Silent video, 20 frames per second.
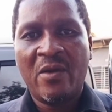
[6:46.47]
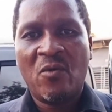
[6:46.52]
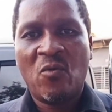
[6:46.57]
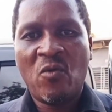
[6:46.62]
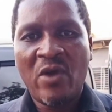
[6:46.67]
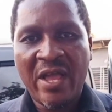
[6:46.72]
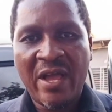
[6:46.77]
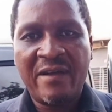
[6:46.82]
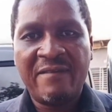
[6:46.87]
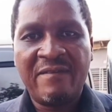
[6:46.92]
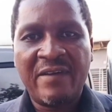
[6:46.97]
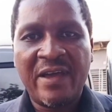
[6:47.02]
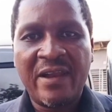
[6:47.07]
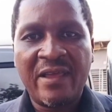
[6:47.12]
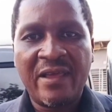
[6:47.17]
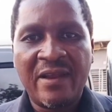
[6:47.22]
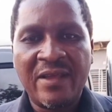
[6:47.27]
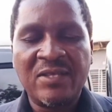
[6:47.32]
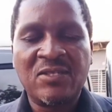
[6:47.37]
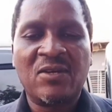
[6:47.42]
we are
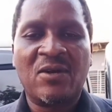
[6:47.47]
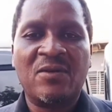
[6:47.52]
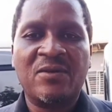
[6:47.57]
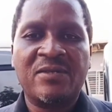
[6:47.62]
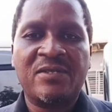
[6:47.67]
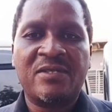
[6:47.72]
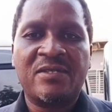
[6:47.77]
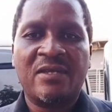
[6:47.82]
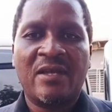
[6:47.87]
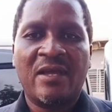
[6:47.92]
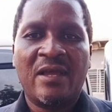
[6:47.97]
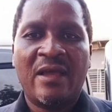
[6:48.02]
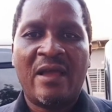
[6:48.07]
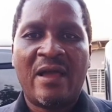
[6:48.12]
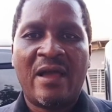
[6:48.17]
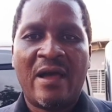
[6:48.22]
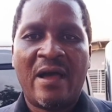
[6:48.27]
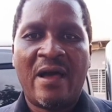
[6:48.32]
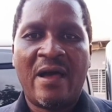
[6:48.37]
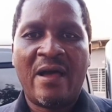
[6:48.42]
very resolute,
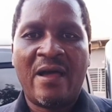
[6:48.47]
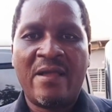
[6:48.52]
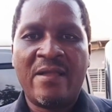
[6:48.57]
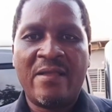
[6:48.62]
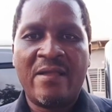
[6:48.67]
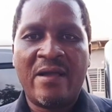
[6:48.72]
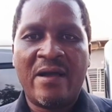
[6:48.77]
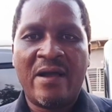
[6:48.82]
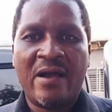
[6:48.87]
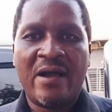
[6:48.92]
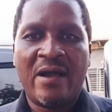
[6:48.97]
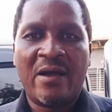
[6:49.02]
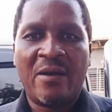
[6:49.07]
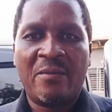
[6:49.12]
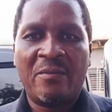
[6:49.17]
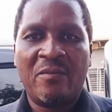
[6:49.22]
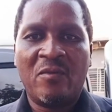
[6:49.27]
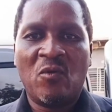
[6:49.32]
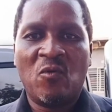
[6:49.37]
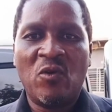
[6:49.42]
and
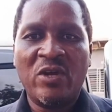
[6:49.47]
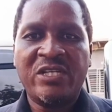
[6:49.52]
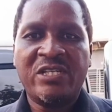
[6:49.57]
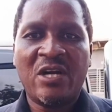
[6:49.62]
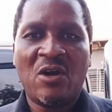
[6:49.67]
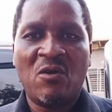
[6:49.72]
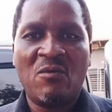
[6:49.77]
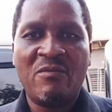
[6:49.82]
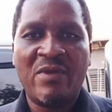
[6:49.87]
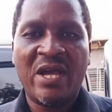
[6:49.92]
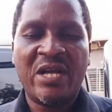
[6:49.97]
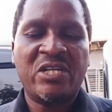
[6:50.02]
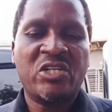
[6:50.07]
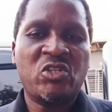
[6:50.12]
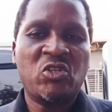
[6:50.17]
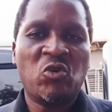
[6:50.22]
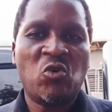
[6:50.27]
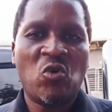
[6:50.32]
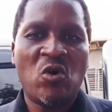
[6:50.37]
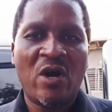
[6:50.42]
we shall make
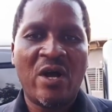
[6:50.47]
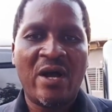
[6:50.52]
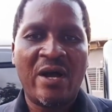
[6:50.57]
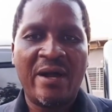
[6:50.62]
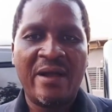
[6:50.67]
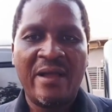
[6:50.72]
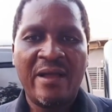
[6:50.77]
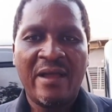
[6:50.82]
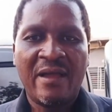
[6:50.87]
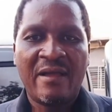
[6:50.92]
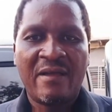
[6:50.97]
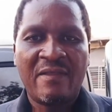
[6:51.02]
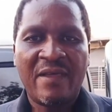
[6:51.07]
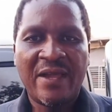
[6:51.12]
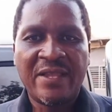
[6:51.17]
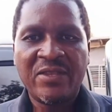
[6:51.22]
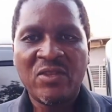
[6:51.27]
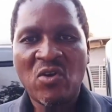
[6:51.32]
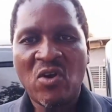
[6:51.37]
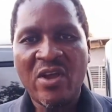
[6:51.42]
sure
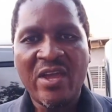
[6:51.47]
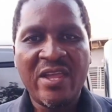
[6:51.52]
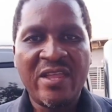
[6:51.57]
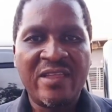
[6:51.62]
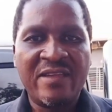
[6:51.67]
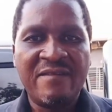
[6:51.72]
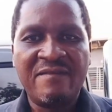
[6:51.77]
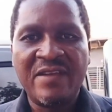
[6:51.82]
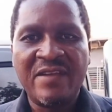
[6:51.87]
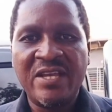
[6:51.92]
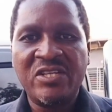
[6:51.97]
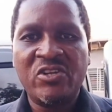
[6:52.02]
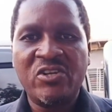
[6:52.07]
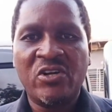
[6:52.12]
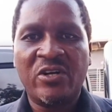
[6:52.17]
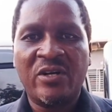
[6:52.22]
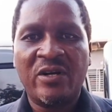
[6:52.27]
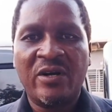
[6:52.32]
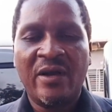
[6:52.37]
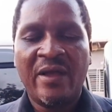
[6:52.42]
that no
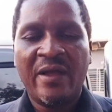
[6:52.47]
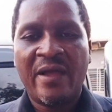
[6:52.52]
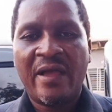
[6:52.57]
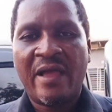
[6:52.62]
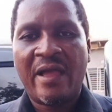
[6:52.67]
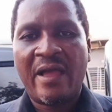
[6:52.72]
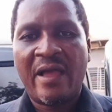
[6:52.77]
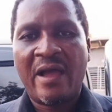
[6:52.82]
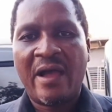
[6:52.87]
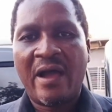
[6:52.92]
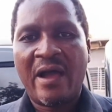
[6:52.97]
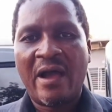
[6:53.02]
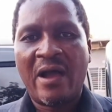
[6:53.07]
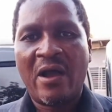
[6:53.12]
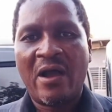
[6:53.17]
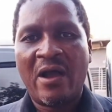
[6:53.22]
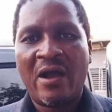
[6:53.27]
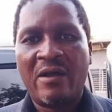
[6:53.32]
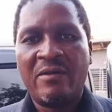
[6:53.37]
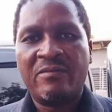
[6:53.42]
individual
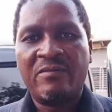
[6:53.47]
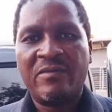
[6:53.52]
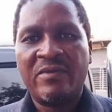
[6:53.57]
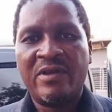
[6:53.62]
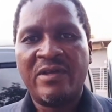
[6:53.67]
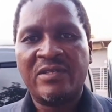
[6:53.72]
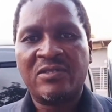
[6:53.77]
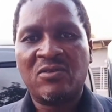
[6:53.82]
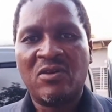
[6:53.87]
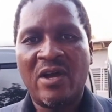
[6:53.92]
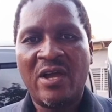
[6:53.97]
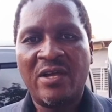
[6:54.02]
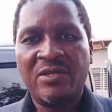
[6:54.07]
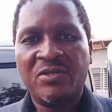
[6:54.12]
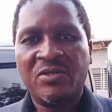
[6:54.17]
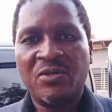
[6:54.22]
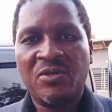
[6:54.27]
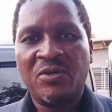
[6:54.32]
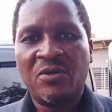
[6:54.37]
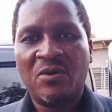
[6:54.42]
is
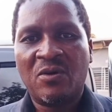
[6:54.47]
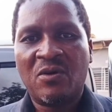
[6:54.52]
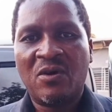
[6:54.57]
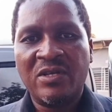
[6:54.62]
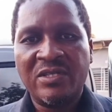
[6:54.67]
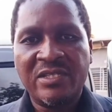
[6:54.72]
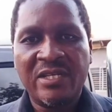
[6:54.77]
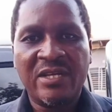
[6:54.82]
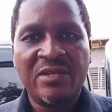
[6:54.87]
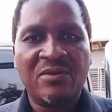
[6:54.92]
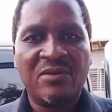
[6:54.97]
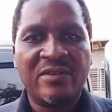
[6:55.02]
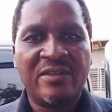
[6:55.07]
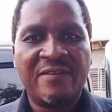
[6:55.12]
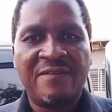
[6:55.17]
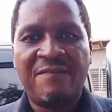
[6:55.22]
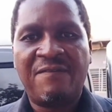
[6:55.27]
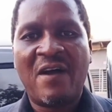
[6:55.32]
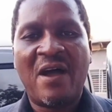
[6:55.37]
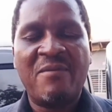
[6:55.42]
going to continue
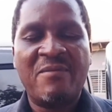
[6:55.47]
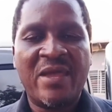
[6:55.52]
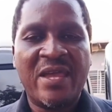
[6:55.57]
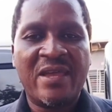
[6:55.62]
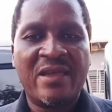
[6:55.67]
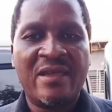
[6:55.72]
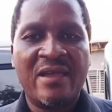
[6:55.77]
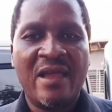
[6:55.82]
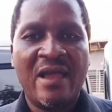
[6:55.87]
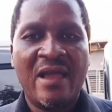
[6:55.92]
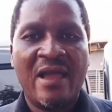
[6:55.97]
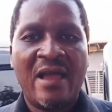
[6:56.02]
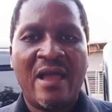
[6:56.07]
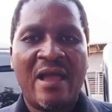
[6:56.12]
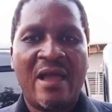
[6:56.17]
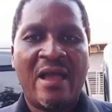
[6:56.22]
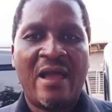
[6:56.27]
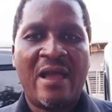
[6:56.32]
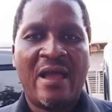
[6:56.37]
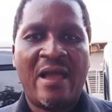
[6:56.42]
defaming
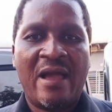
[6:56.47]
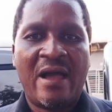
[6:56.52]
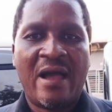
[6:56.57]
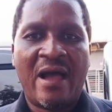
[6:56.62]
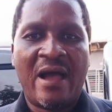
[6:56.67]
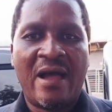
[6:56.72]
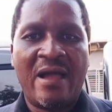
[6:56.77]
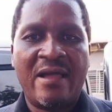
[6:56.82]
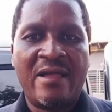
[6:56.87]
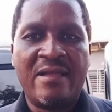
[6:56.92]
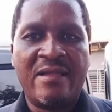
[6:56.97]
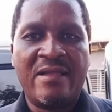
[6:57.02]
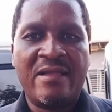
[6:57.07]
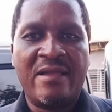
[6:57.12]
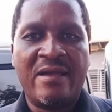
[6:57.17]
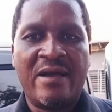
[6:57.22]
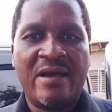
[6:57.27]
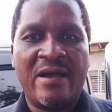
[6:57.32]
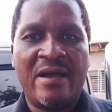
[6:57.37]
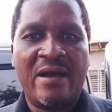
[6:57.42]
and
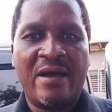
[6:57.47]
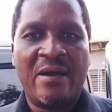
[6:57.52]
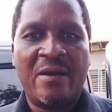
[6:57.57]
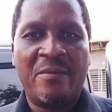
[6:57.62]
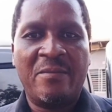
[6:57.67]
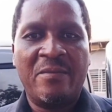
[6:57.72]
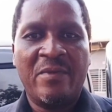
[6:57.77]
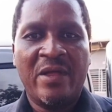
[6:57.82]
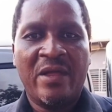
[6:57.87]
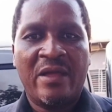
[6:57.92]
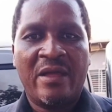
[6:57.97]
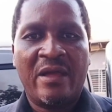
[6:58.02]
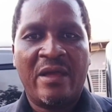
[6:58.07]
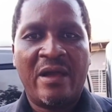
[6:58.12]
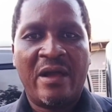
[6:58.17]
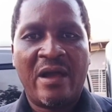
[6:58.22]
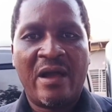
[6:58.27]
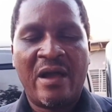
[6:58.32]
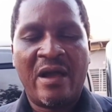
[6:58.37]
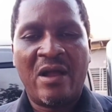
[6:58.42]

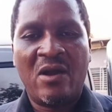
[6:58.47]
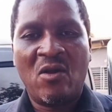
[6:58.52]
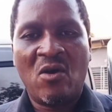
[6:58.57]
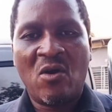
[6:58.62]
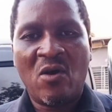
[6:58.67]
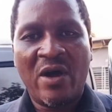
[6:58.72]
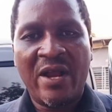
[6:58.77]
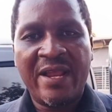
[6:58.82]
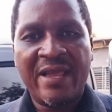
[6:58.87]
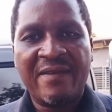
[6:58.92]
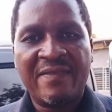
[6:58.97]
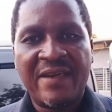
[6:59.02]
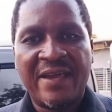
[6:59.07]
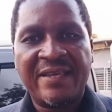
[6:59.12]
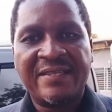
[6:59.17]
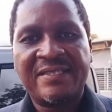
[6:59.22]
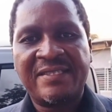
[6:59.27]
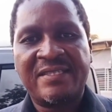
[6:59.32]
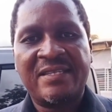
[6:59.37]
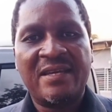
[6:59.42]
lowering the
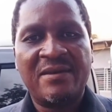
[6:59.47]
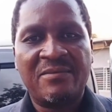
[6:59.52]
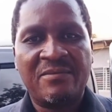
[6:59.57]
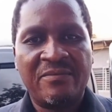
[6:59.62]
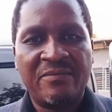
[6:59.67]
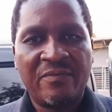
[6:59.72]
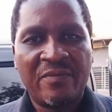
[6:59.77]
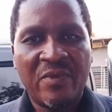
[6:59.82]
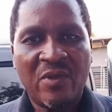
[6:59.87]
esteem